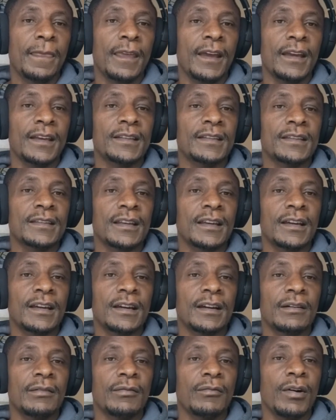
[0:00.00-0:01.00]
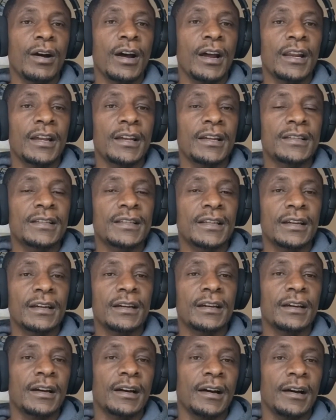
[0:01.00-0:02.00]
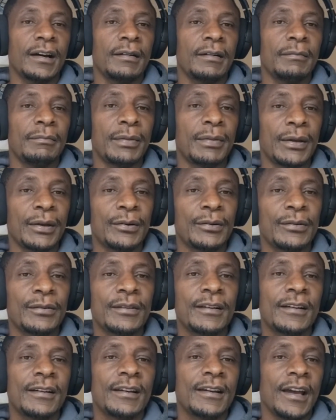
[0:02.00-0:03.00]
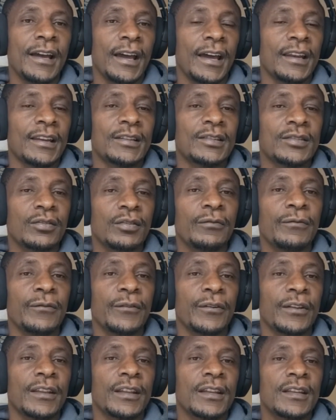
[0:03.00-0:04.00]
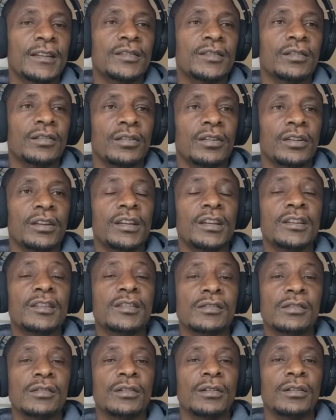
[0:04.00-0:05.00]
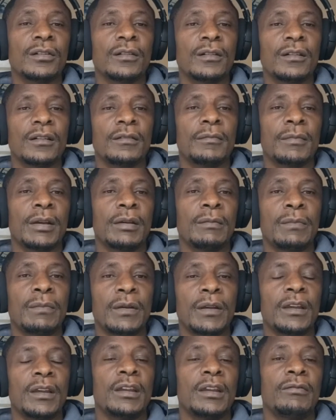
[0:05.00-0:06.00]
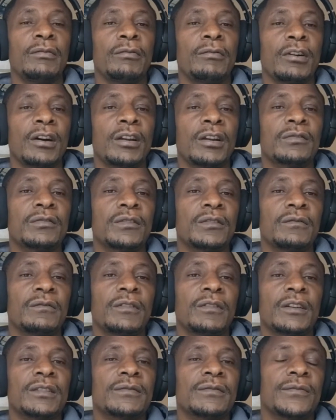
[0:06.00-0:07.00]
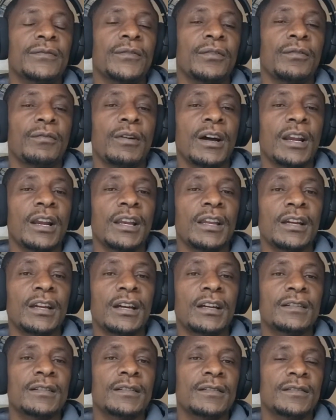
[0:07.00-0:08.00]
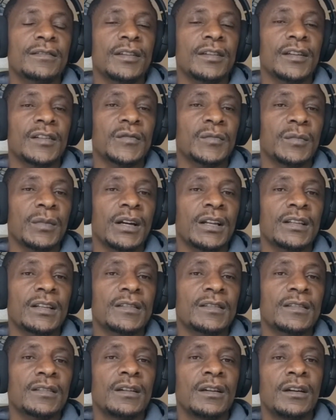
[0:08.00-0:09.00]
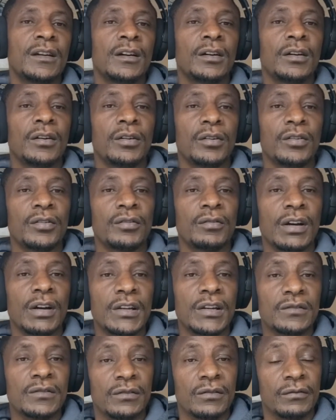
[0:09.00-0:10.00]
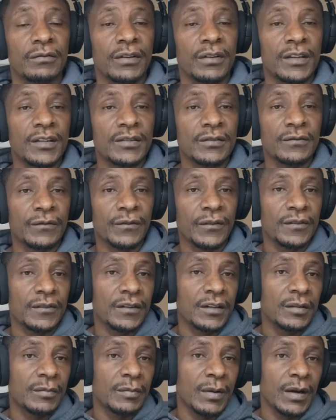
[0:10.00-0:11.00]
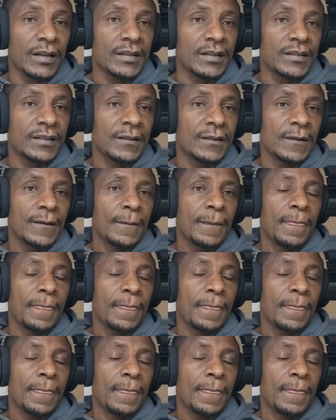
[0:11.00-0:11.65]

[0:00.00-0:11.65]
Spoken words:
There is the 180 bill, and so forth. So you need to know, maybe if you want to invest for 1 year, 6 months, or you want to invest for 3 months.